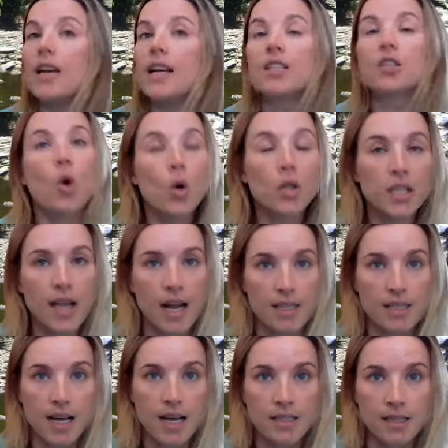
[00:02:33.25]
It's a
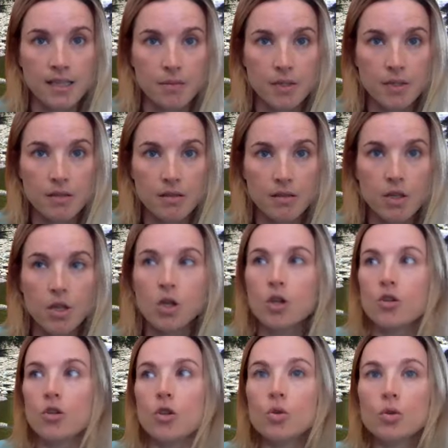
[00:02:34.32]
Goldilocks concept.
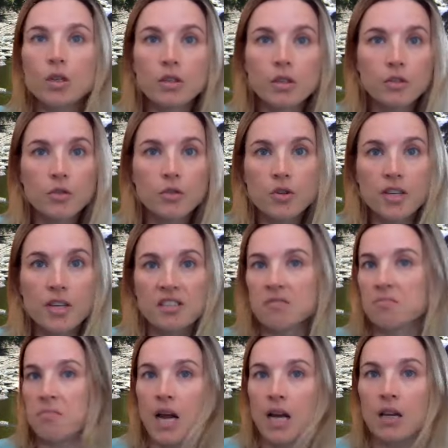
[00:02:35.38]
Too little nutrients,
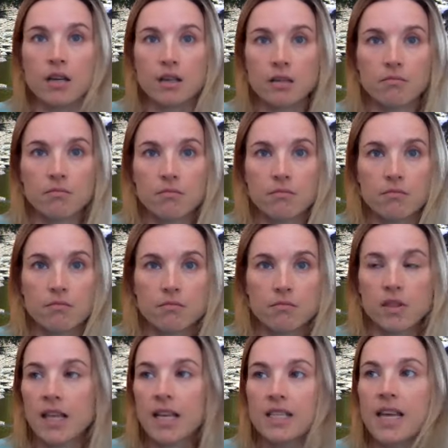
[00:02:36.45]
not good.
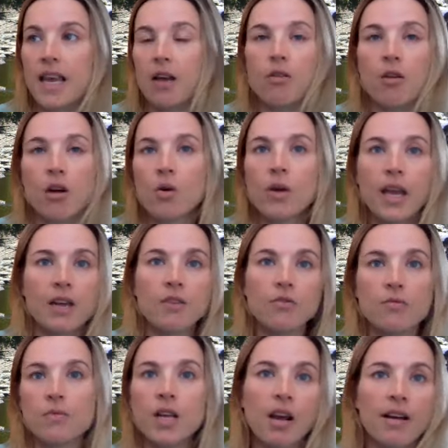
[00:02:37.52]
Things can't grow, can't
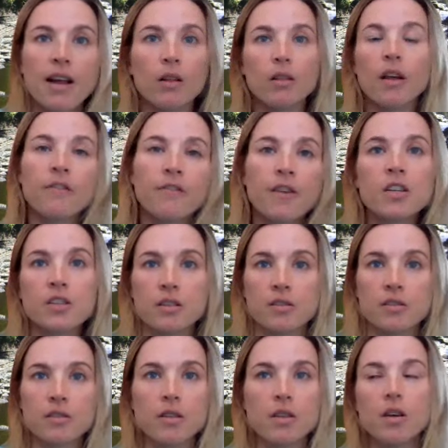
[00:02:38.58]
carry out life
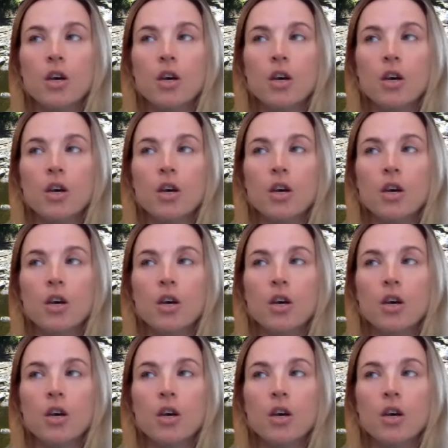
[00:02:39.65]
functions.